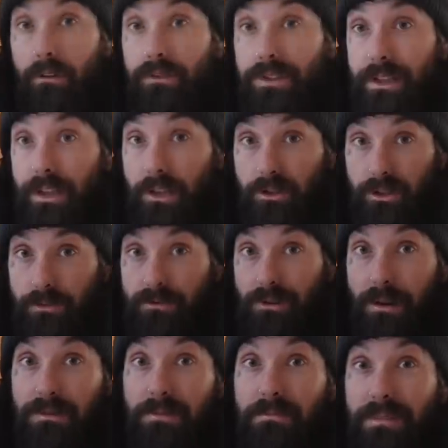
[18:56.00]
obviously go
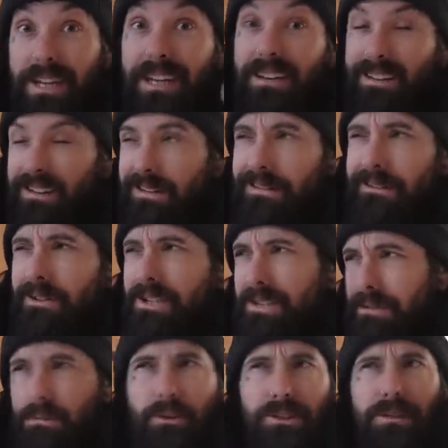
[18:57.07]
subscribe to me, which
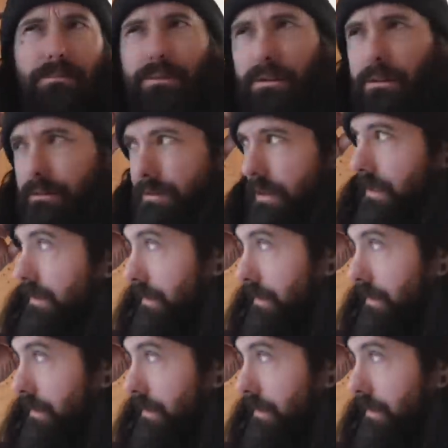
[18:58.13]
is the most important thing.